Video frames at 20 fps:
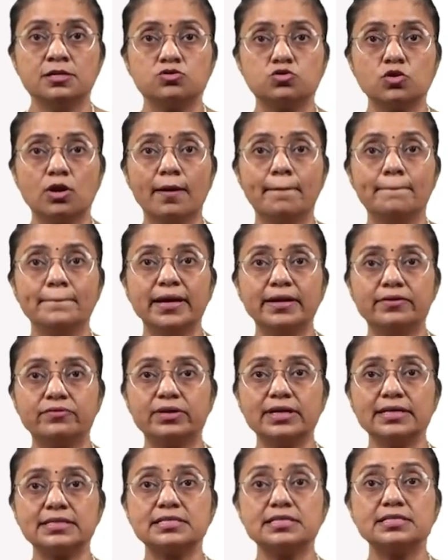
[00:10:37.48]
So a
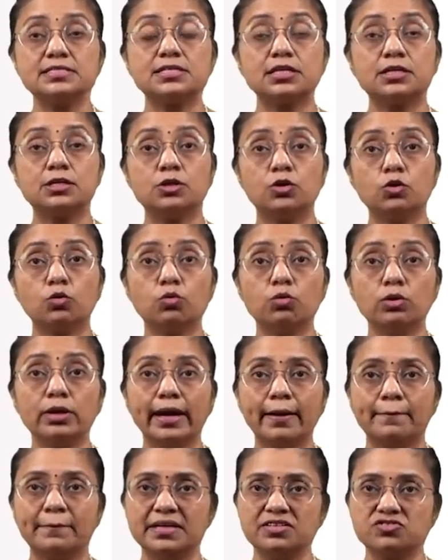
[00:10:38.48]
matrix is a
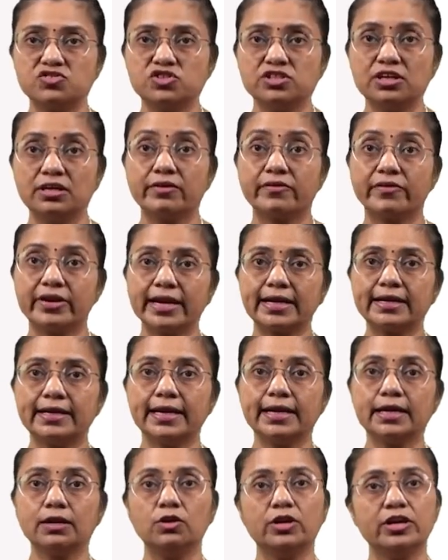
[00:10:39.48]
two-dimensional
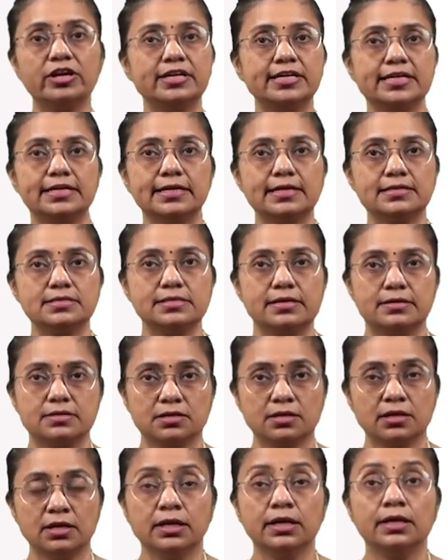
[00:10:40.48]
rectangular data set,
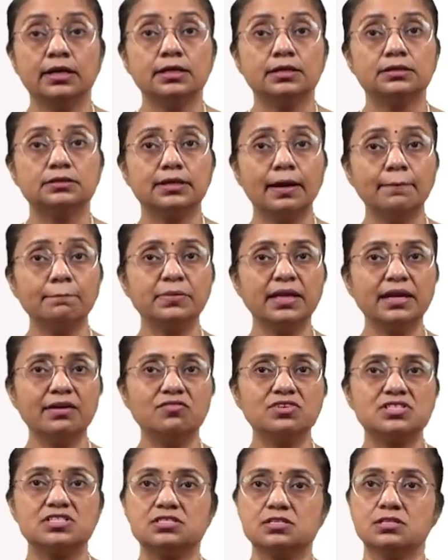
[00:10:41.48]

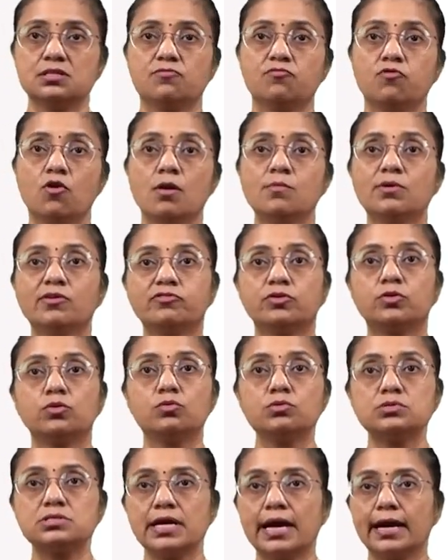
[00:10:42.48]
something which is in the form of
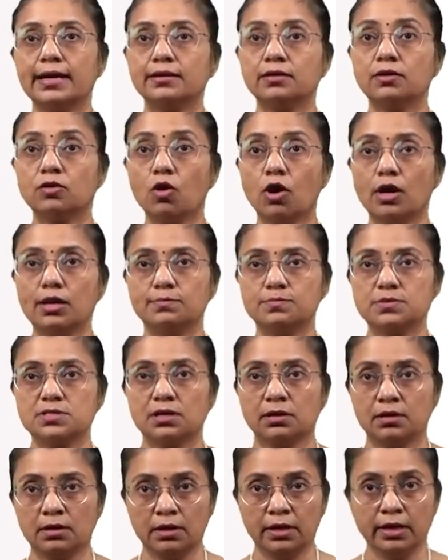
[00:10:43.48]
rows and columns.
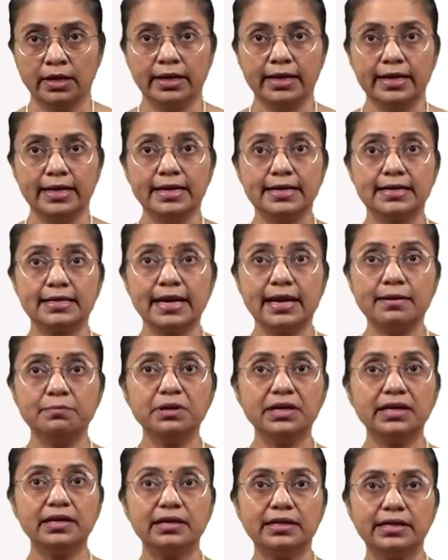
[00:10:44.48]
It can
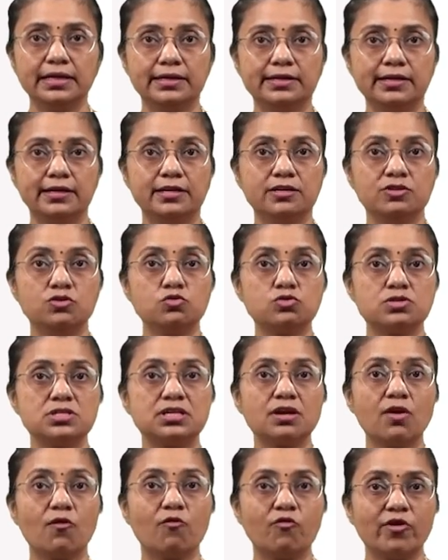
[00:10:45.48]
be created
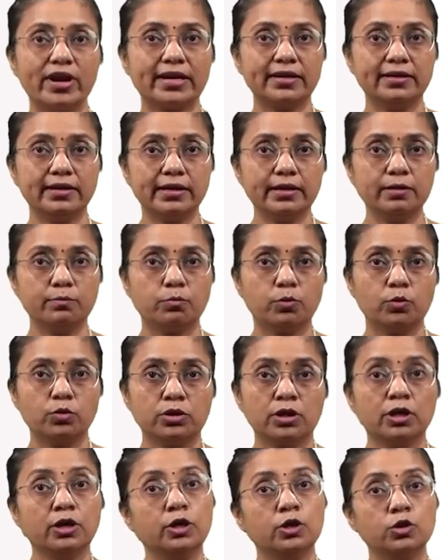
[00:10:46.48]
using a vector
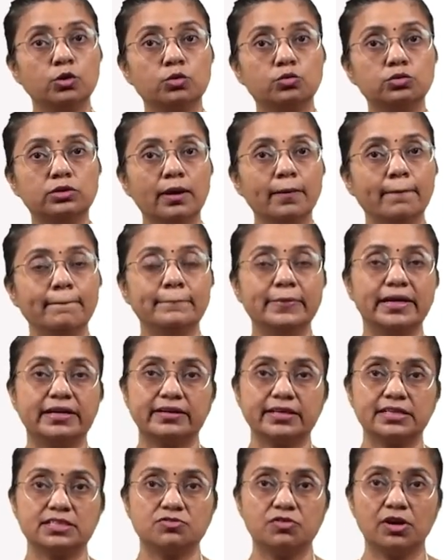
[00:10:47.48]
input to the
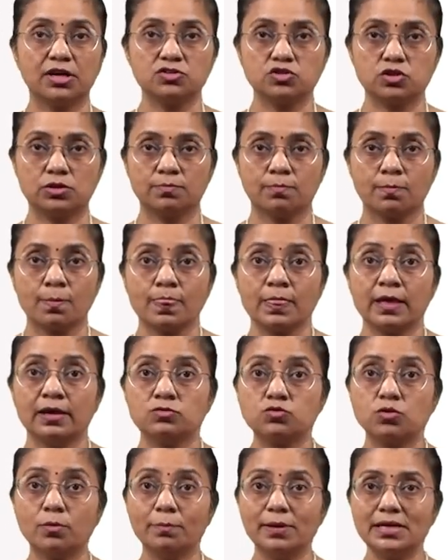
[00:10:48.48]
matrix function.
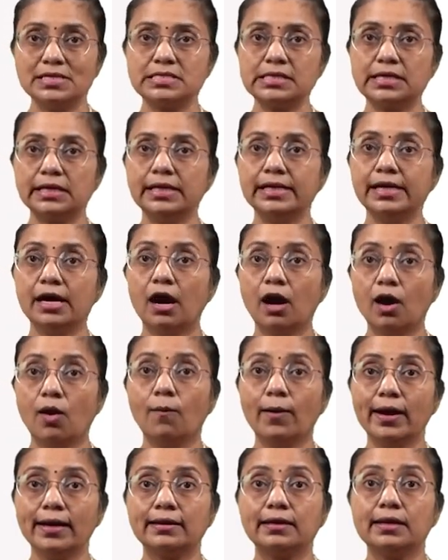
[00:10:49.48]
So basically
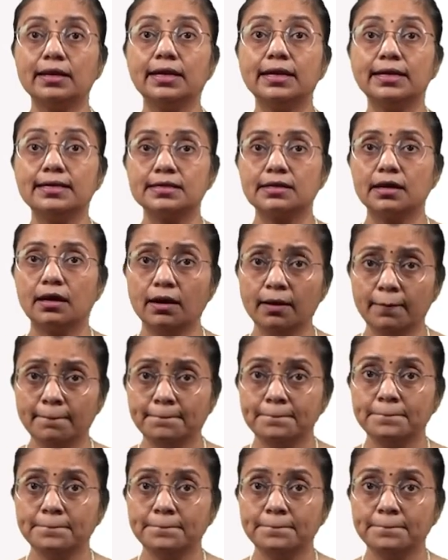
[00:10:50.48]
how I create a